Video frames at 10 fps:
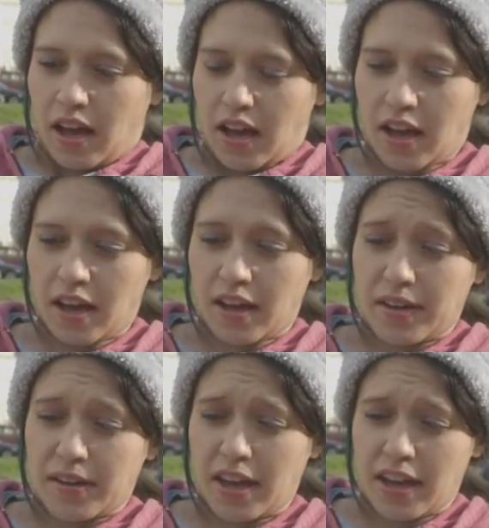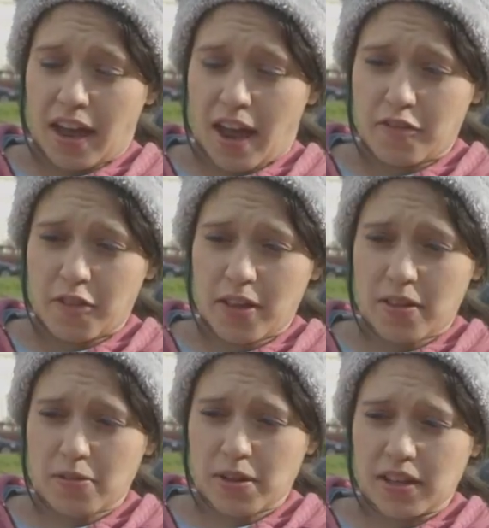uh, and I, I
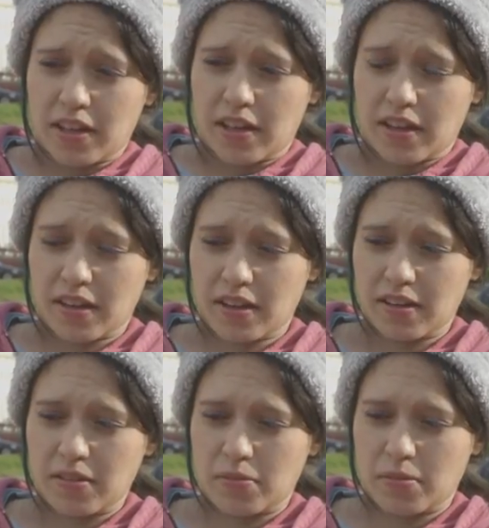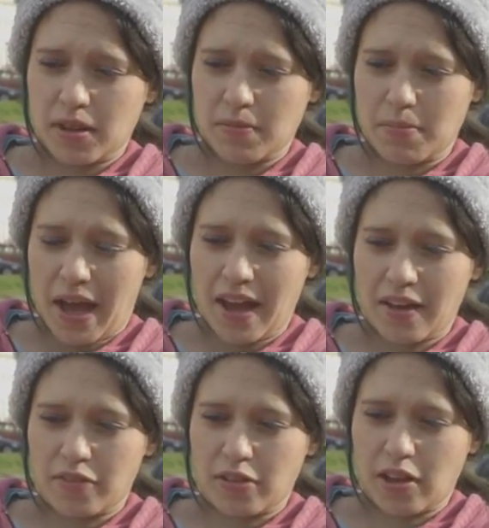feel really really
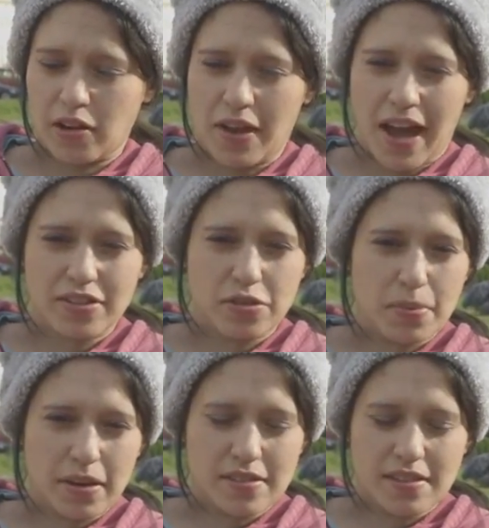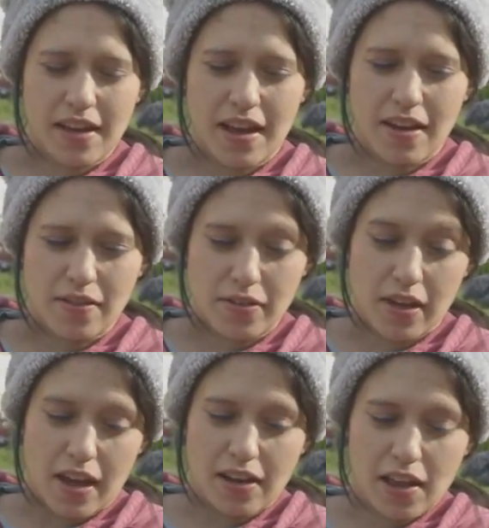bad for a lot of actor buddies I have,
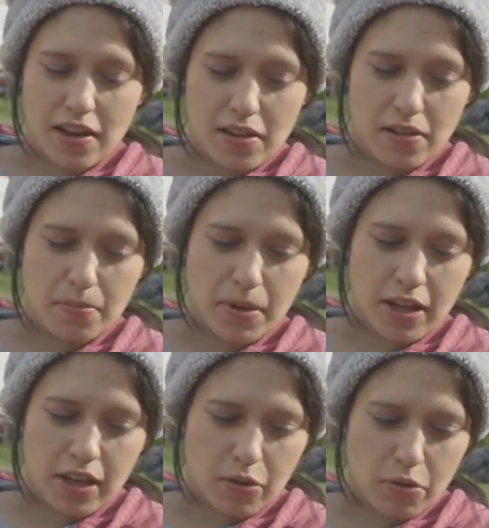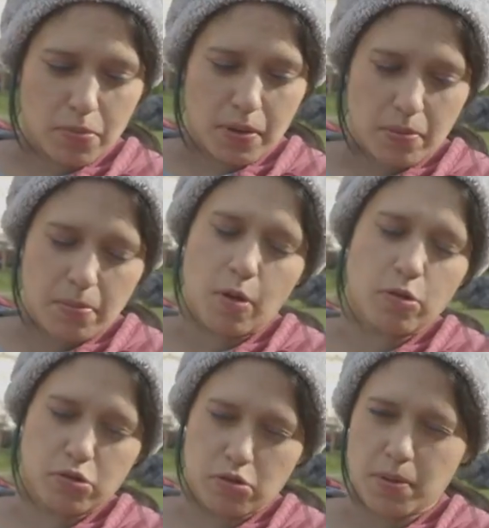and a lot of the beginning crew people, but
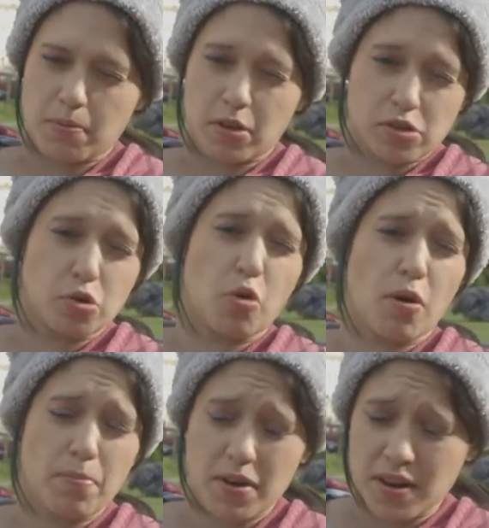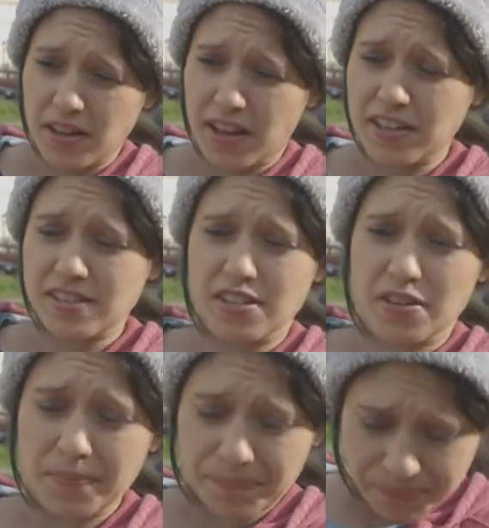the crew people could do corporate a lot
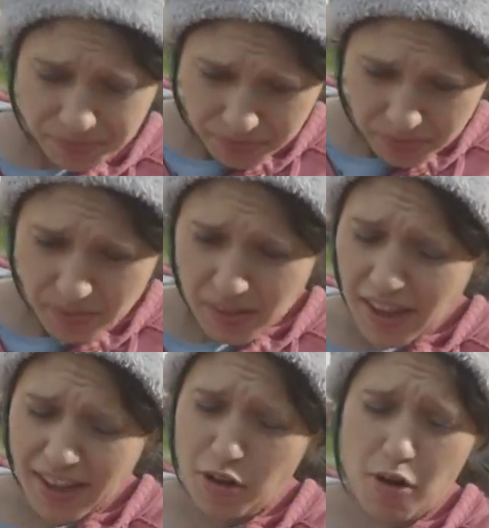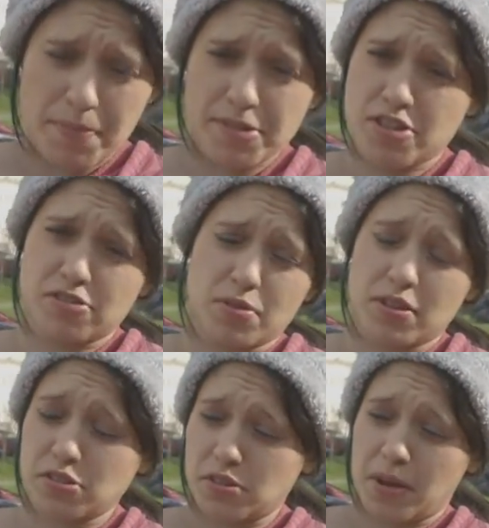easier. And corporate's just what
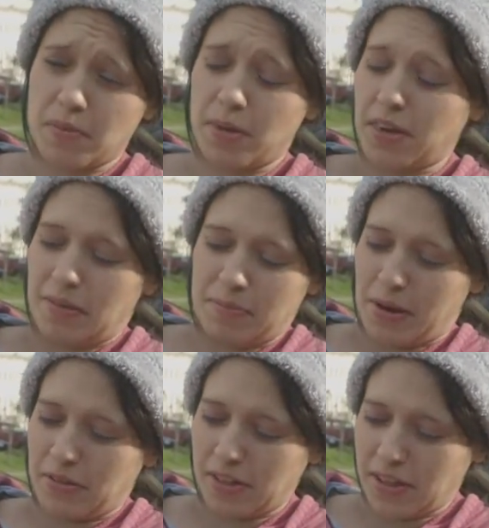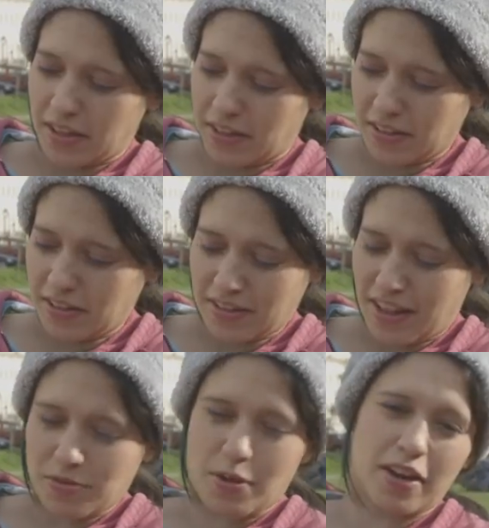you do to make money, apparently. It is.
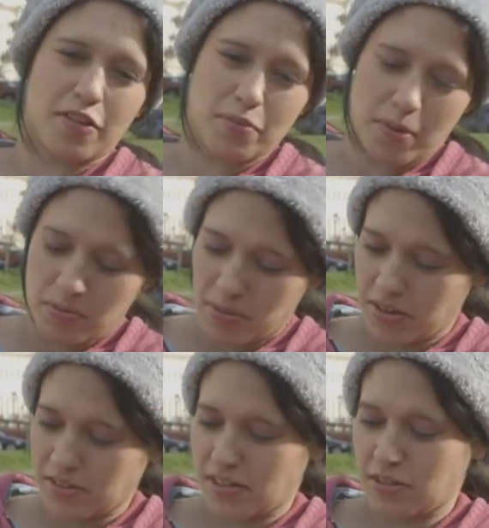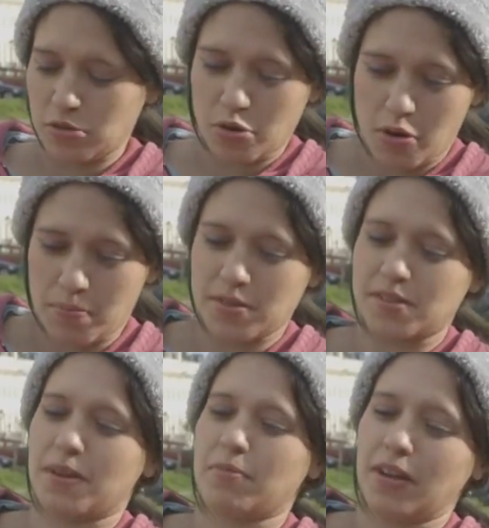That's what I hear from everybody, is that you do corporate
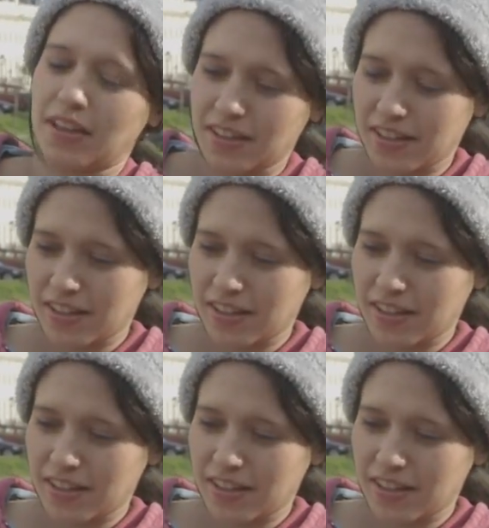to make money.